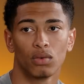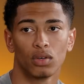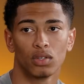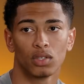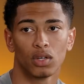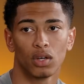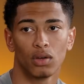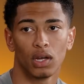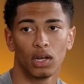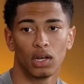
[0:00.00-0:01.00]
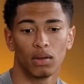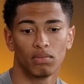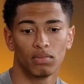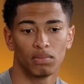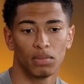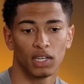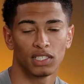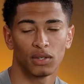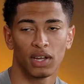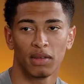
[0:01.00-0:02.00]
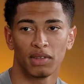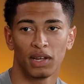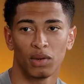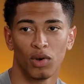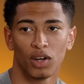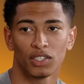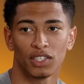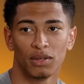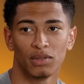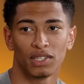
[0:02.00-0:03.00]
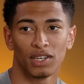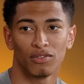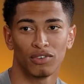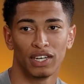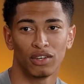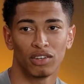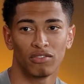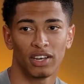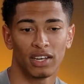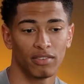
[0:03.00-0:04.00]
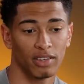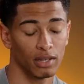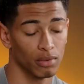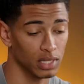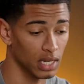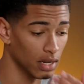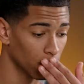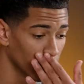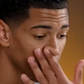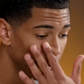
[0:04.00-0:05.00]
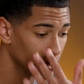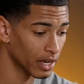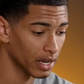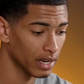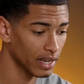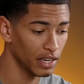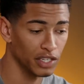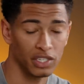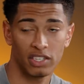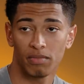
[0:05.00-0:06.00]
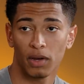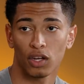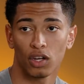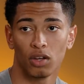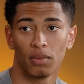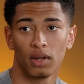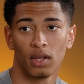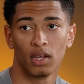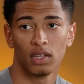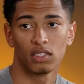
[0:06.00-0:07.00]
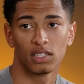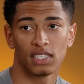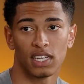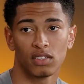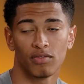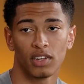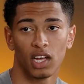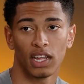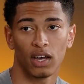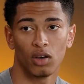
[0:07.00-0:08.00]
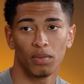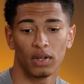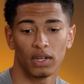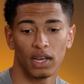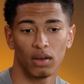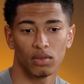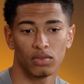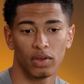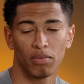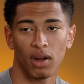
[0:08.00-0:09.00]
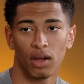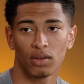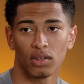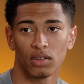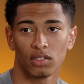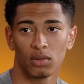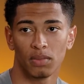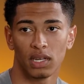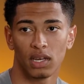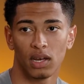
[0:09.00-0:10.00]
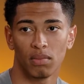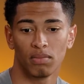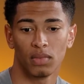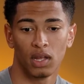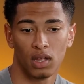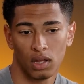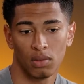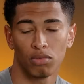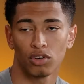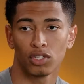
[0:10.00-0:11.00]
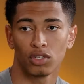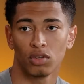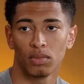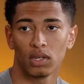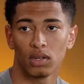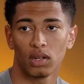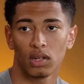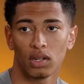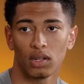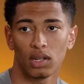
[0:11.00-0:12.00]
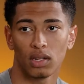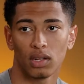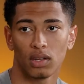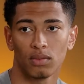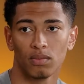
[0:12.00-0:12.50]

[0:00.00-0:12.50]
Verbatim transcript: All good to go. Um, but I still came down and watched, and it was a really good event. I think it was a really good uh, initiative by the club to set something like that up. And yeah, I was very proud to be um, Borussia Dortmund on, on that day.